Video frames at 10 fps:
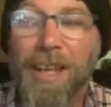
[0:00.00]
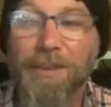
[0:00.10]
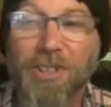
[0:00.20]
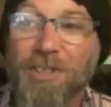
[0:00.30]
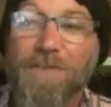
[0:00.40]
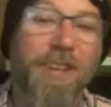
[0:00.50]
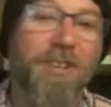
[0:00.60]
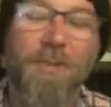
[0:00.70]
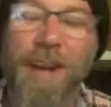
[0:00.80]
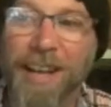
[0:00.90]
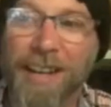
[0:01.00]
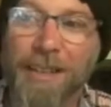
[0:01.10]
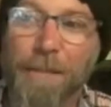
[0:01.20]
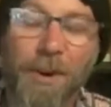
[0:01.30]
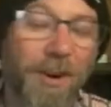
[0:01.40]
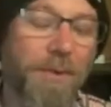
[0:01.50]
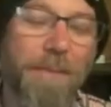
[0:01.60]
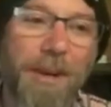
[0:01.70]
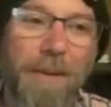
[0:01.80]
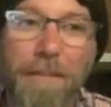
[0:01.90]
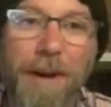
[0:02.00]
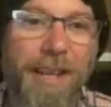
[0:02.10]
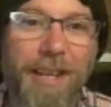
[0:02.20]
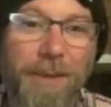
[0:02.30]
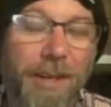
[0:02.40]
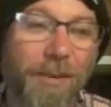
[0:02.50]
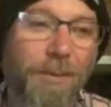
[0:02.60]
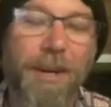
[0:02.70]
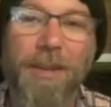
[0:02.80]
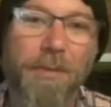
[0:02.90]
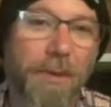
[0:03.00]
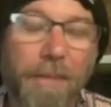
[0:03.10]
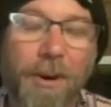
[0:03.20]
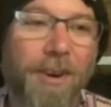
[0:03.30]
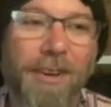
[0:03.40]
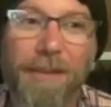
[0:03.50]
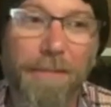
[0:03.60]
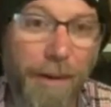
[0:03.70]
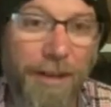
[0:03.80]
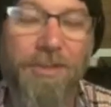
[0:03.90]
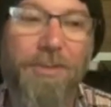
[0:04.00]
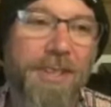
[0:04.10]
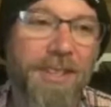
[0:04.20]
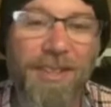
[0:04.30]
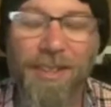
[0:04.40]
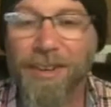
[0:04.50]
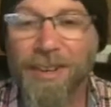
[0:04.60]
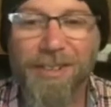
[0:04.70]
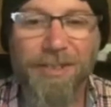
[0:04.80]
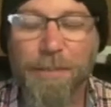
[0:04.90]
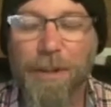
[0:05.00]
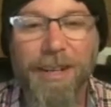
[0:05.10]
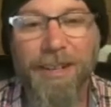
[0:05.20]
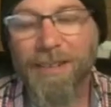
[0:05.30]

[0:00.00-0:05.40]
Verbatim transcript: it would just finish raining and the park would be all muddy, and we'd go running through the park and then punch trees until our knuckles bled.